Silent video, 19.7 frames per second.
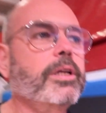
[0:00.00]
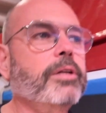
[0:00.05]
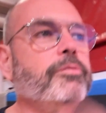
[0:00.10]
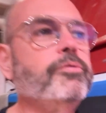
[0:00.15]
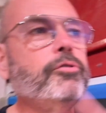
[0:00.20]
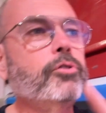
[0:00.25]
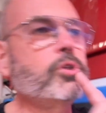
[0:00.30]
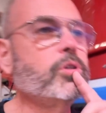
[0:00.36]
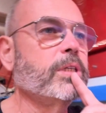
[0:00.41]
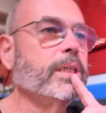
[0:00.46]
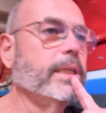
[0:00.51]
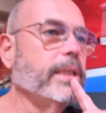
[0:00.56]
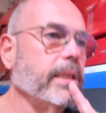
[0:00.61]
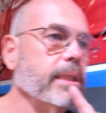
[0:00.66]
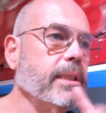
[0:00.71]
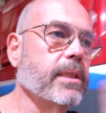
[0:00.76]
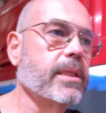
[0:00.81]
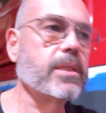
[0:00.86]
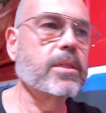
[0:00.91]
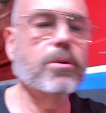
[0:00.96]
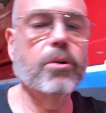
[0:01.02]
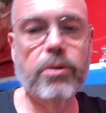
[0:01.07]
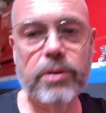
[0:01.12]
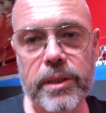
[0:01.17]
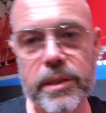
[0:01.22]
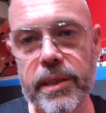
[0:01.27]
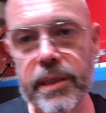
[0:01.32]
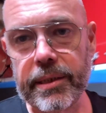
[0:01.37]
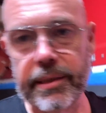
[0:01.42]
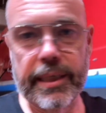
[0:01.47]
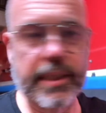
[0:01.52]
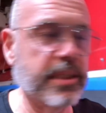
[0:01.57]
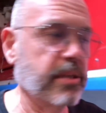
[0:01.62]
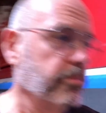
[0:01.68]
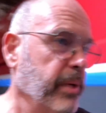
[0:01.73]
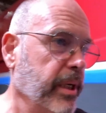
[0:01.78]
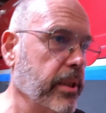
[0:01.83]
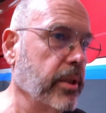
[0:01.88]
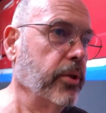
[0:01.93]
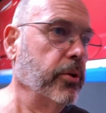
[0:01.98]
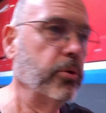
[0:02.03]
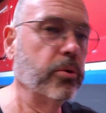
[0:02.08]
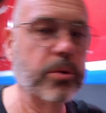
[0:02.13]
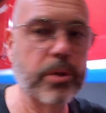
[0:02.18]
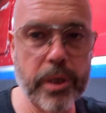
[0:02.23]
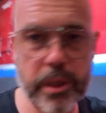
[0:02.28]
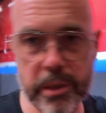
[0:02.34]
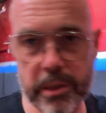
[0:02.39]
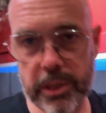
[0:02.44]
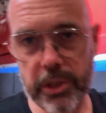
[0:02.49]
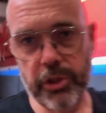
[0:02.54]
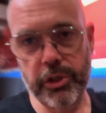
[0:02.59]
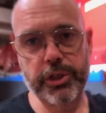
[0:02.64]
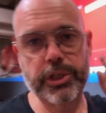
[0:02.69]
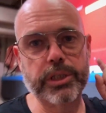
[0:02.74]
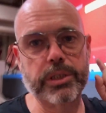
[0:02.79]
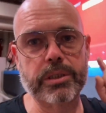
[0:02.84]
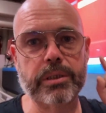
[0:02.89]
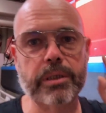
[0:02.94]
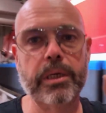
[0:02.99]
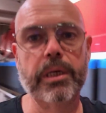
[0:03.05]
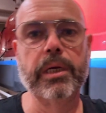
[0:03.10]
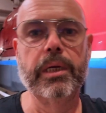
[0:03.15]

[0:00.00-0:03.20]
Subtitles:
Unfortunately, this corridor doesn't make the U-turn. It's just